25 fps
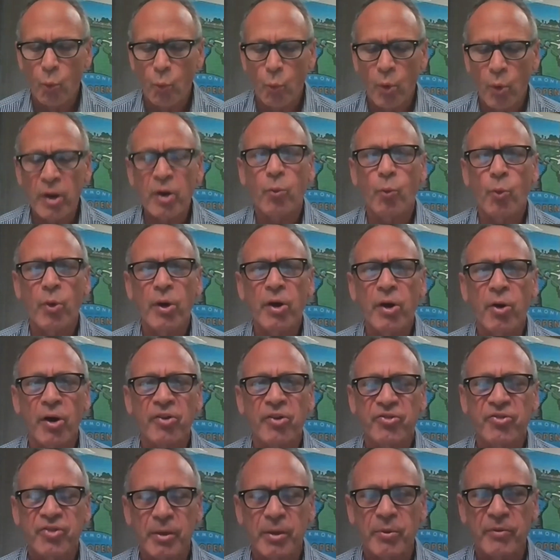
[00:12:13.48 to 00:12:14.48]
What
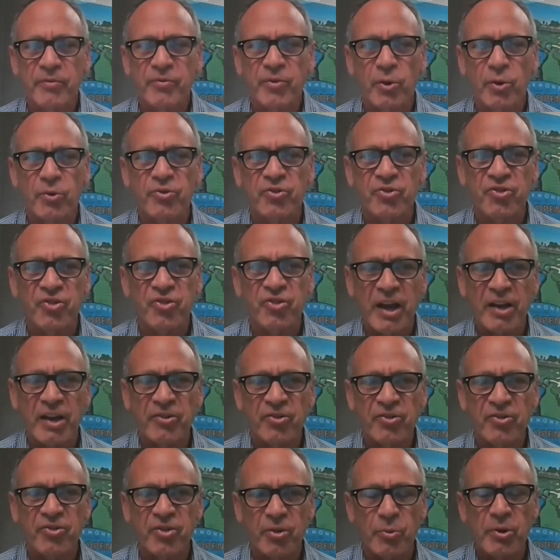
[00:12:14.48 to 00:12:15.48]
are some of those
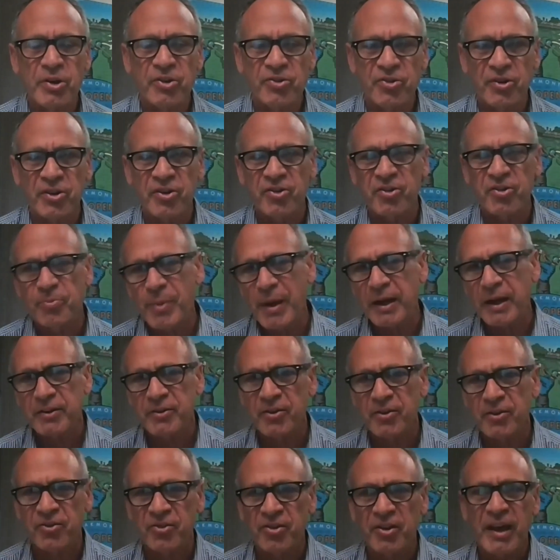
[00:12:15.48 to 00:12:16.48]
changes that we should
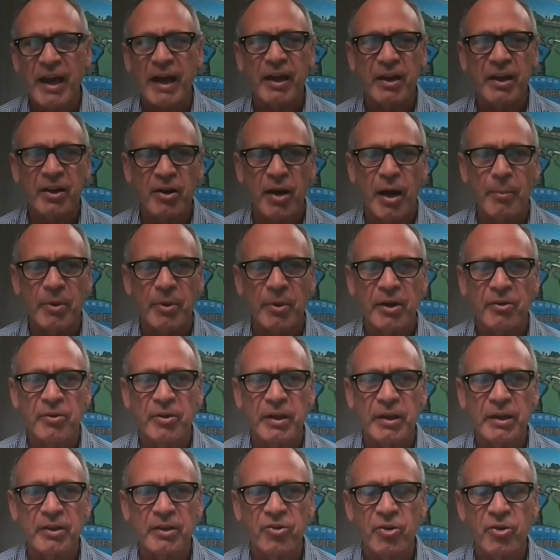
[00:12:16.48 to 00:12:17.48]
expect to see
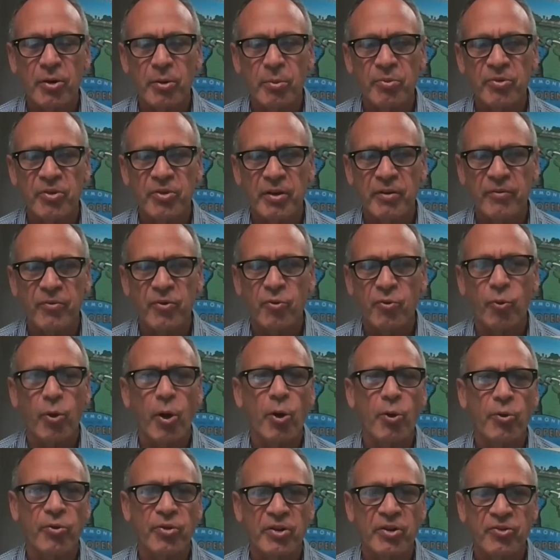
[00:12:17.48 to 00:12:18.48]
economically in terms of
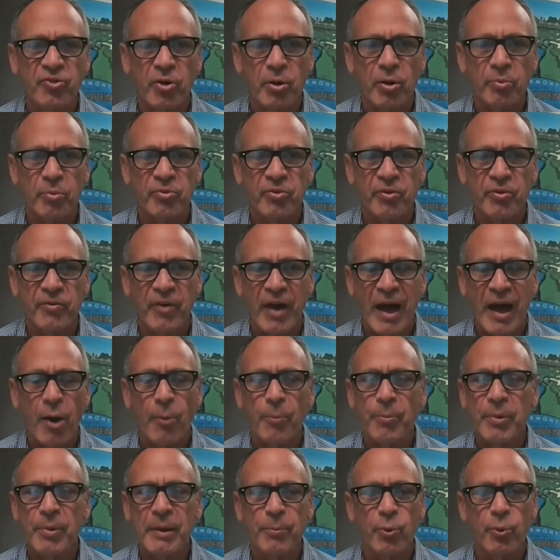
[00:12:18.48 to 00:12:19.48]
growth, in terms of how
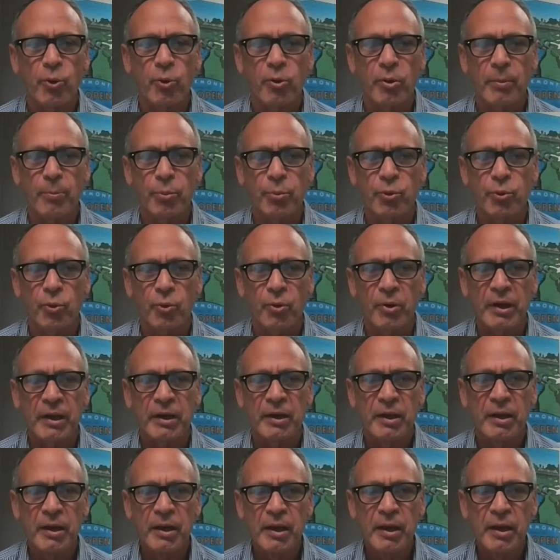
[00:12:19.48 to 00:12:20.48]
people are
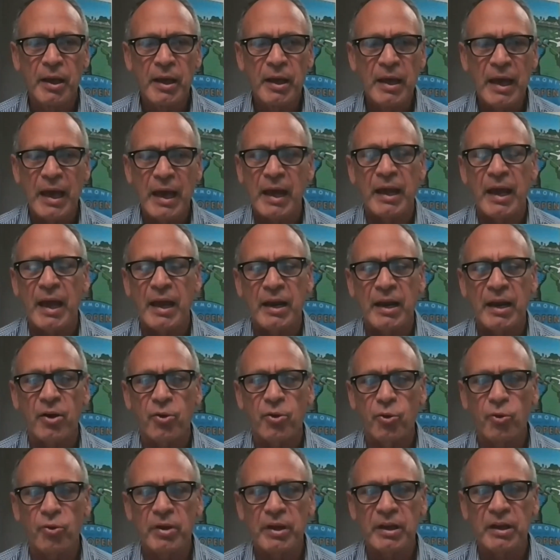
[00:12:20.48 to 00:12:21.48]
employed, and
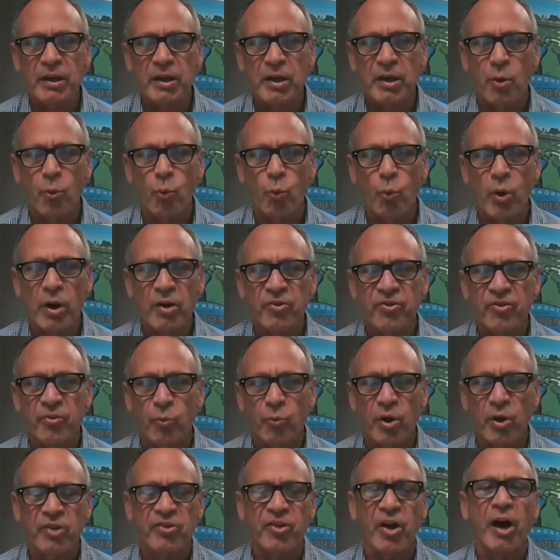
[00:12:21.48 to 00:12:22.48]
including, what is
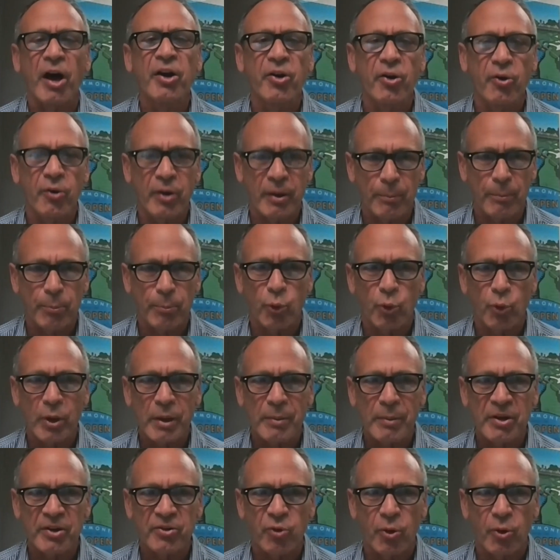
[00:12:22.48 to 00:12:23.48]

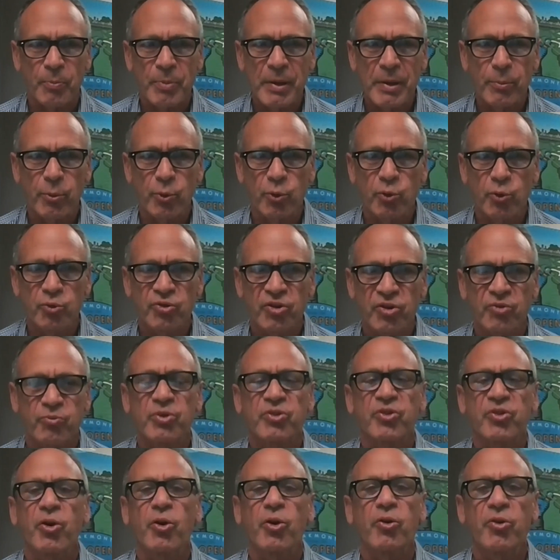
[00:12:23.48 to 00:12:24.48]
underemployment or people who just
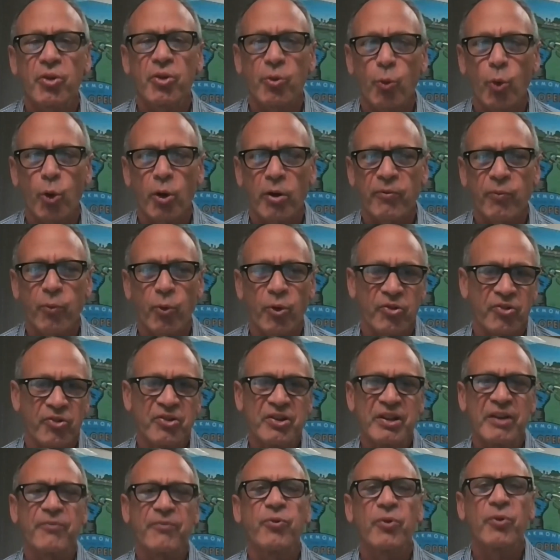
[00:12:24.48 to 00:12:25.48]
return to the workforce
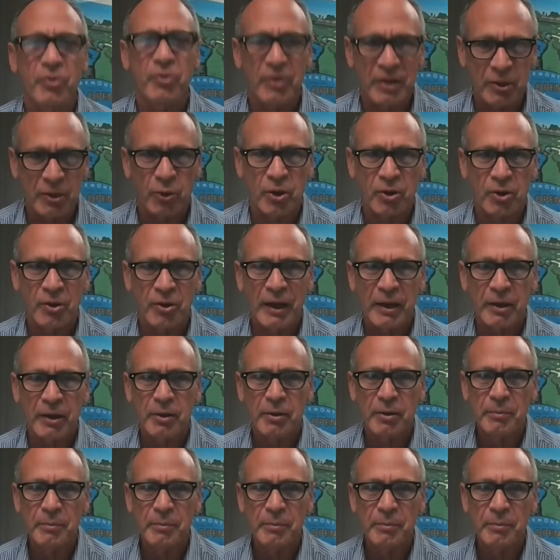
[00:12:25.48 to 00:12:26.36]
differently look like?